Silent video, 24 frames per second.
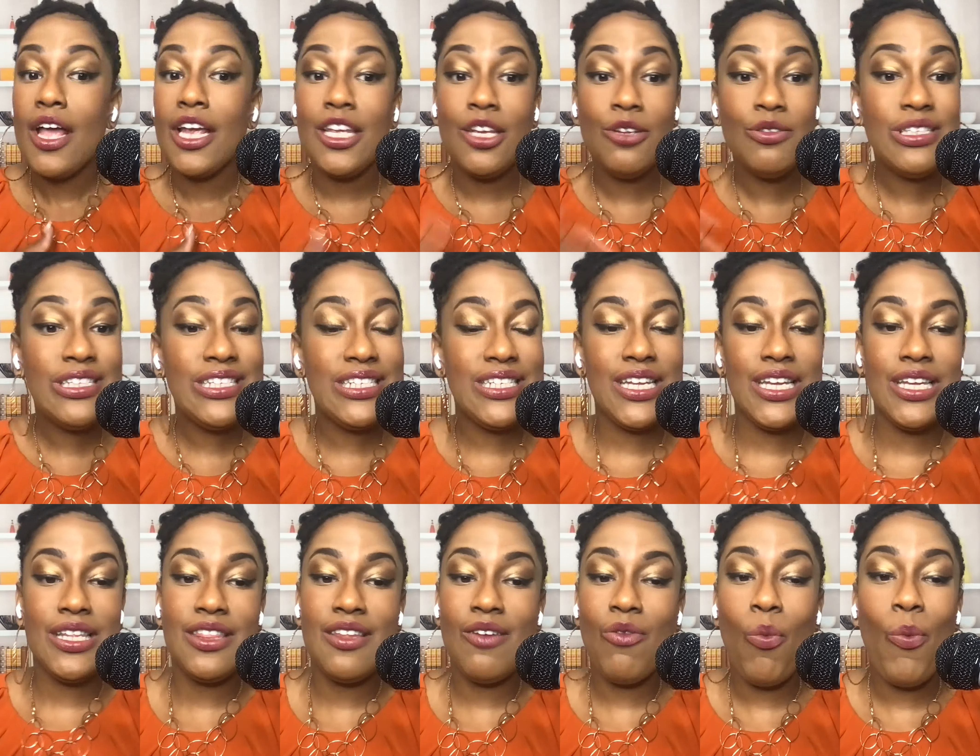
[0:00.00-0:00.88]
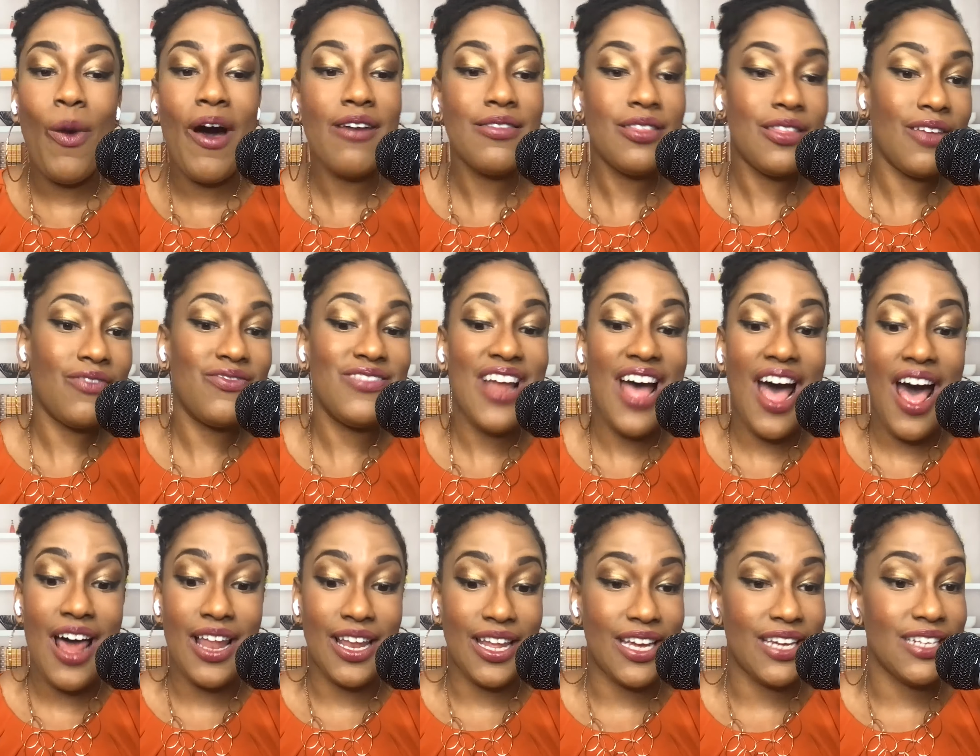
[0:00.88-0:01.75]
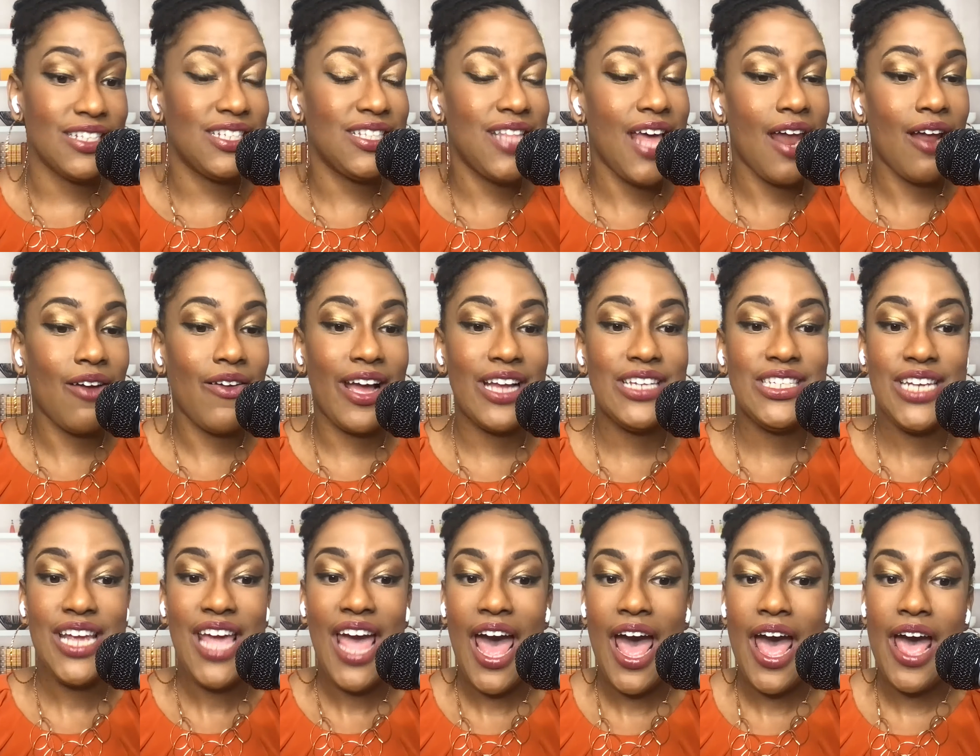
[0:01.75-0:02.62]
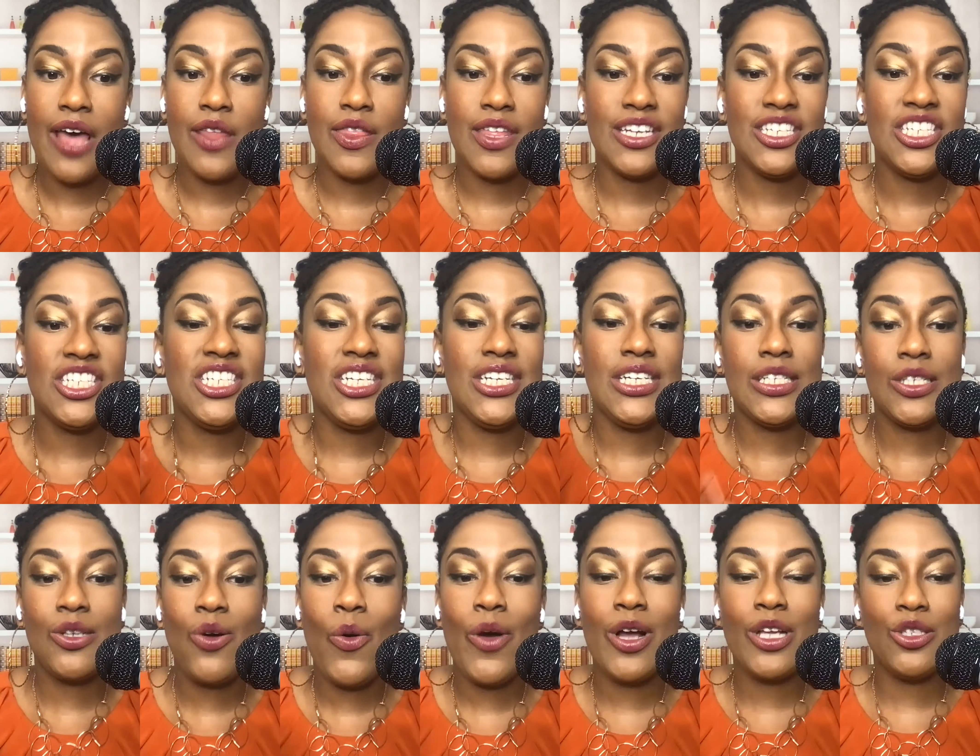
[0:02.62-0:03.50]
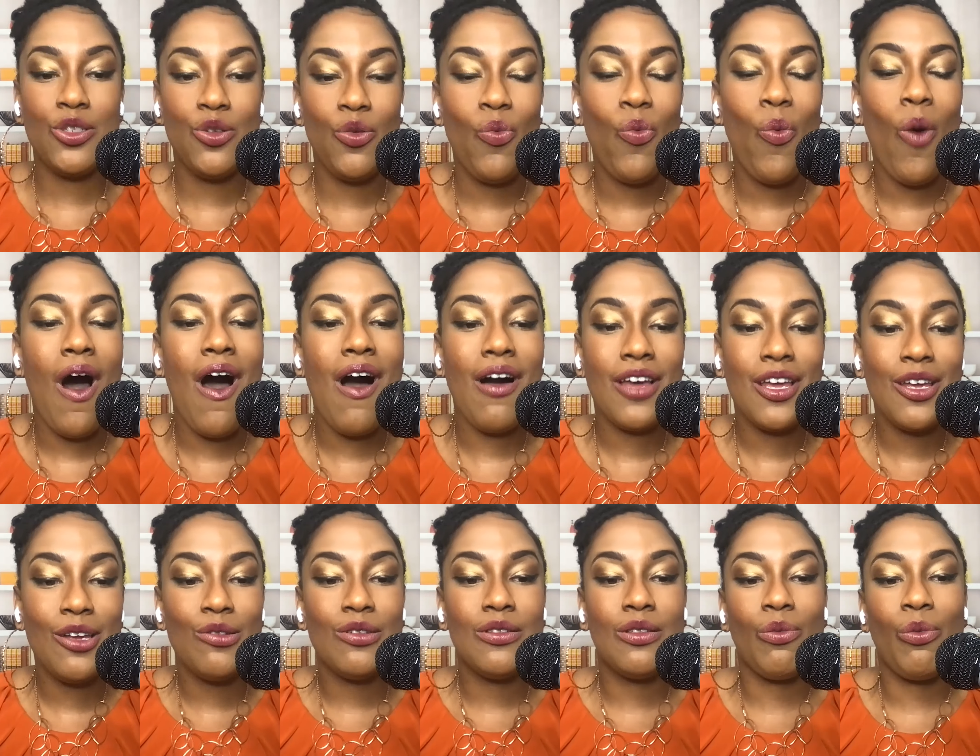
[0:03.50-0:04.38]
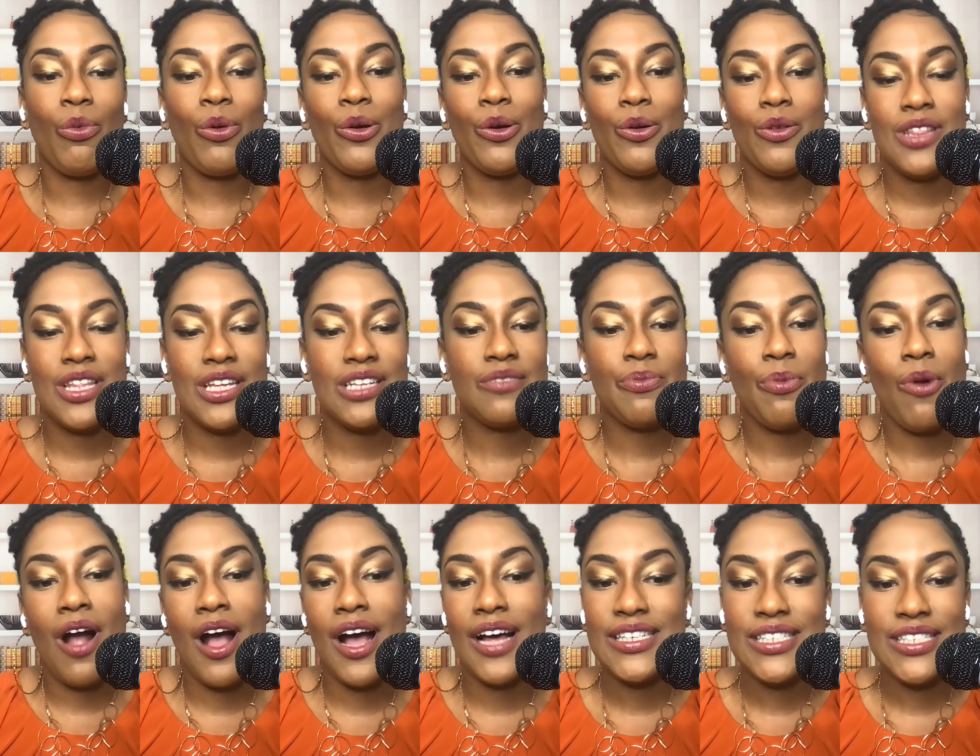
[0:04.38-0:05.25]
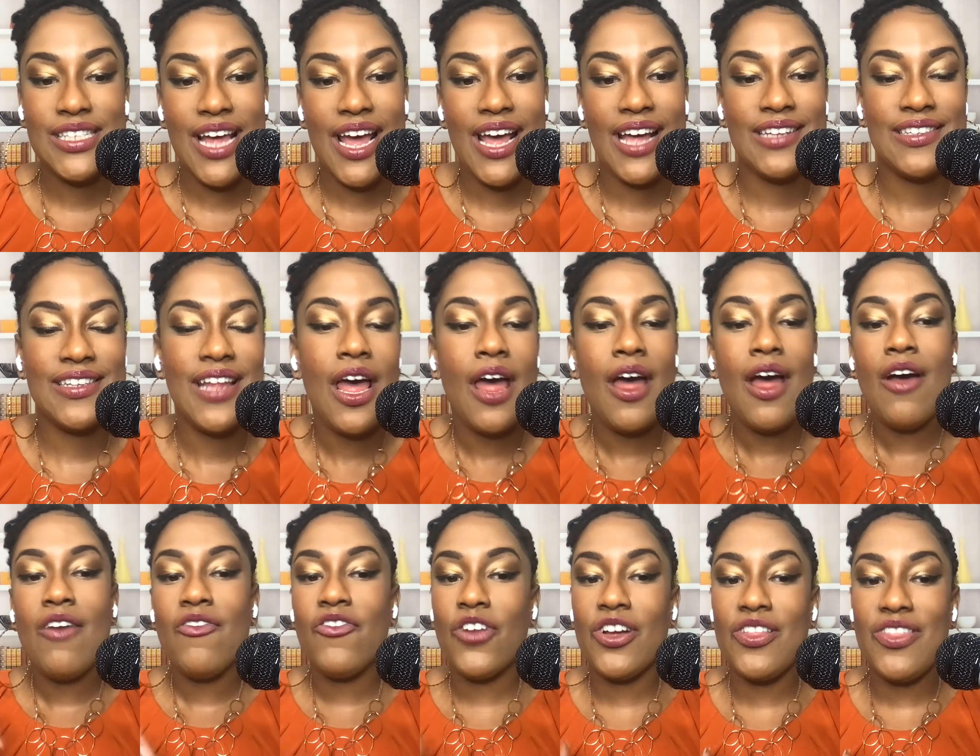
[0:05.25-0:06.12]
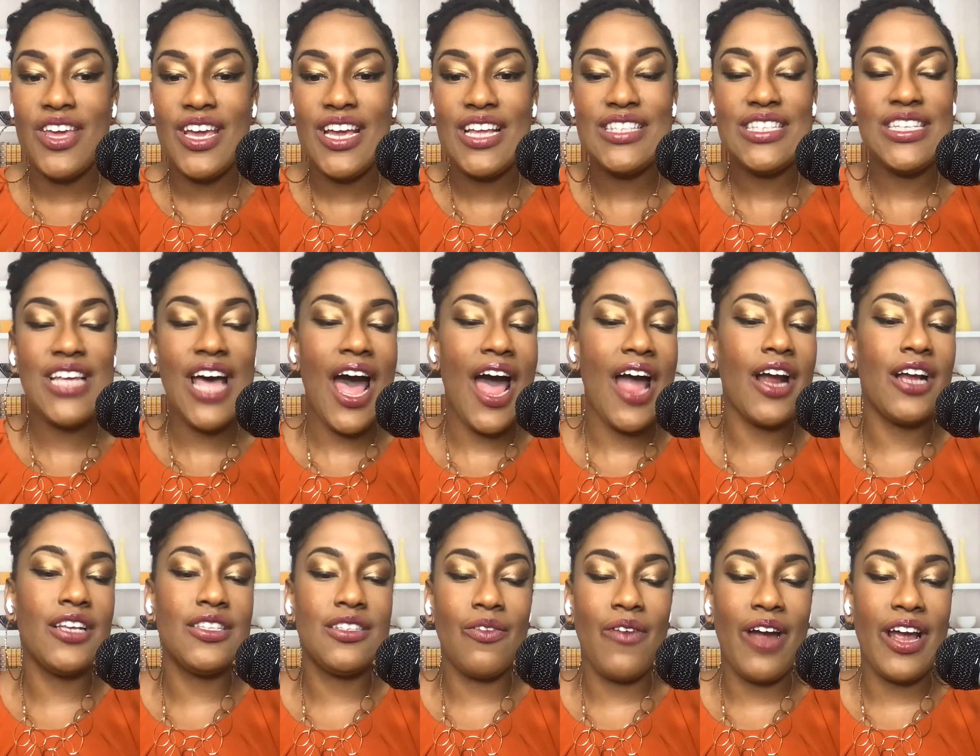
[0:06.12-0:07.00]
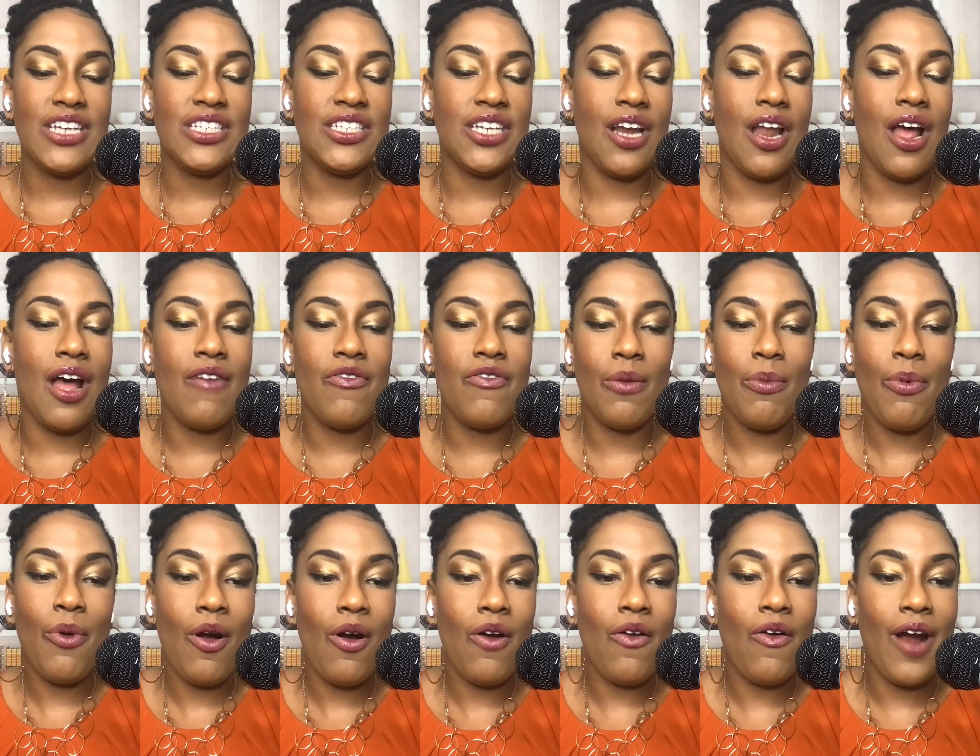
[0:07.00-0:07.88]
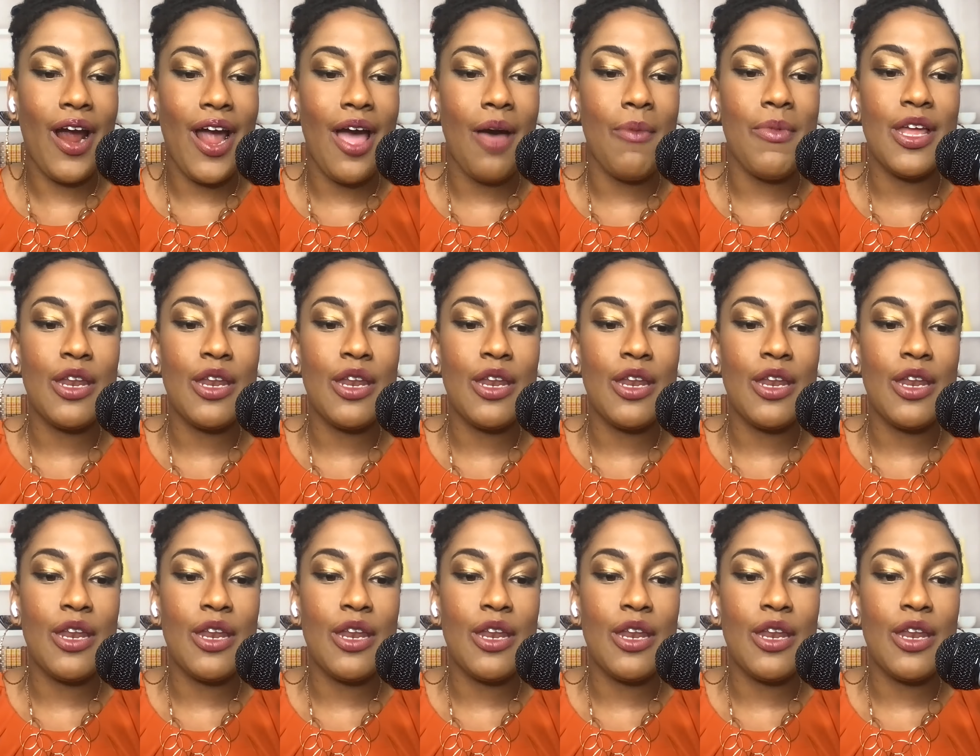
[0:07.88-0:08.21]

You see the wealth of knowledge that Ogechi has, and she is going to walk you through this process for the entire duration of the program.